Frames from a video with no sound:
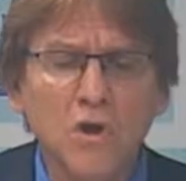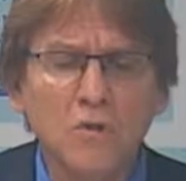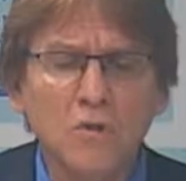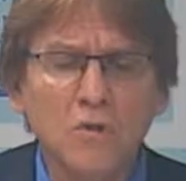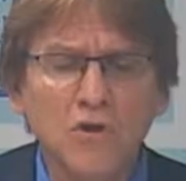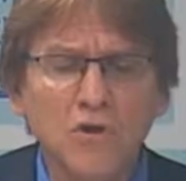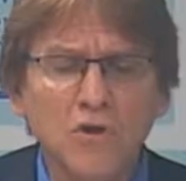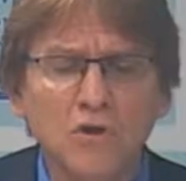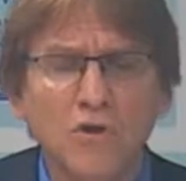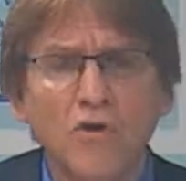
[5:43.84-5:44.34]

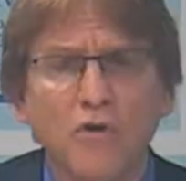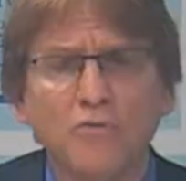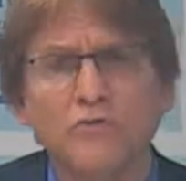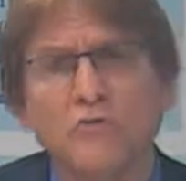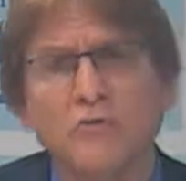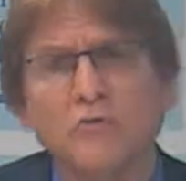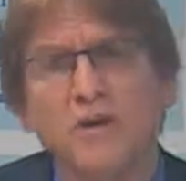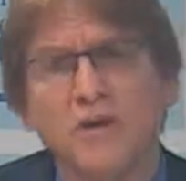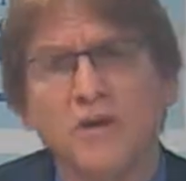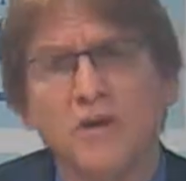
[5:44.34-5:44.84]
You can
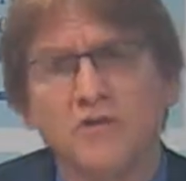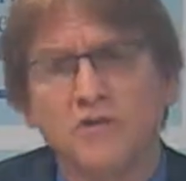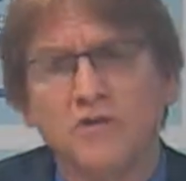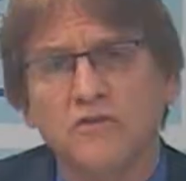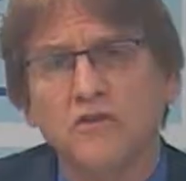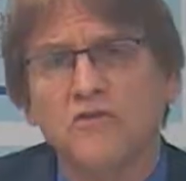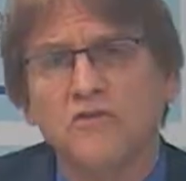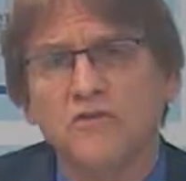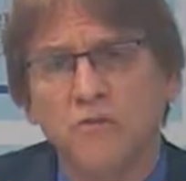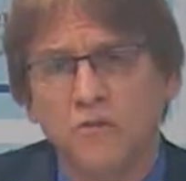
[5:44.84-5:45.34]
also look at the
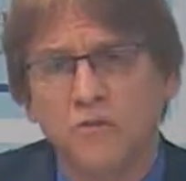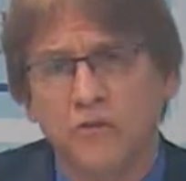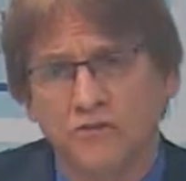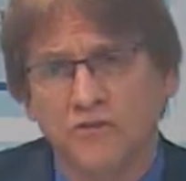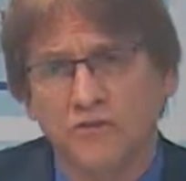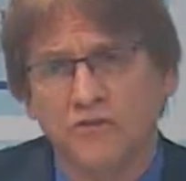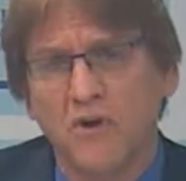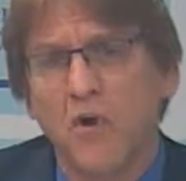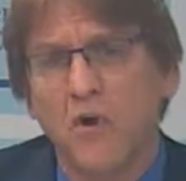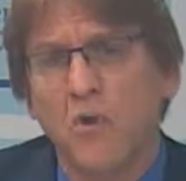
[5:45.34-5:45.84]
teaching
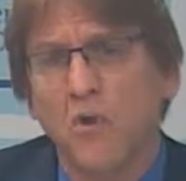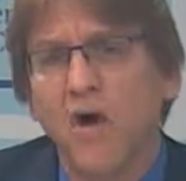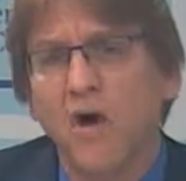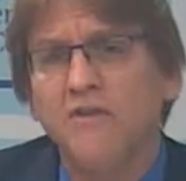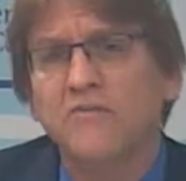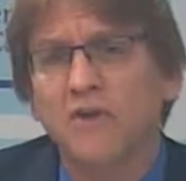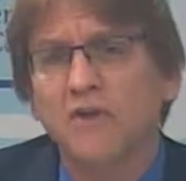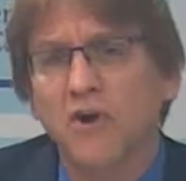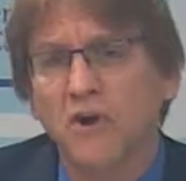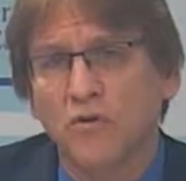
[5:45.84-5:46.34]
presence. How
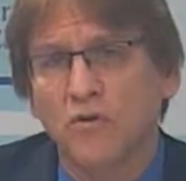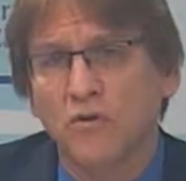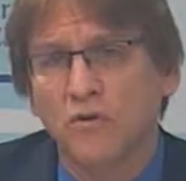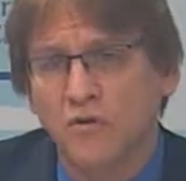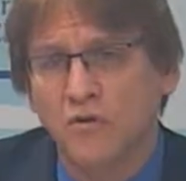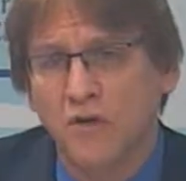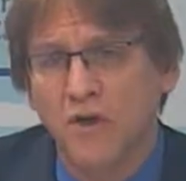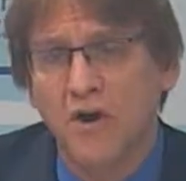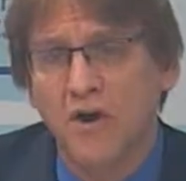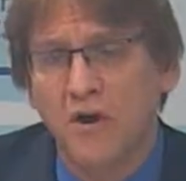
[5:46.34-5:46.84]
often are you
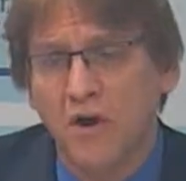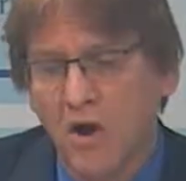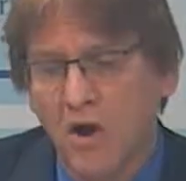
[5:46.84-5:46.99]
there?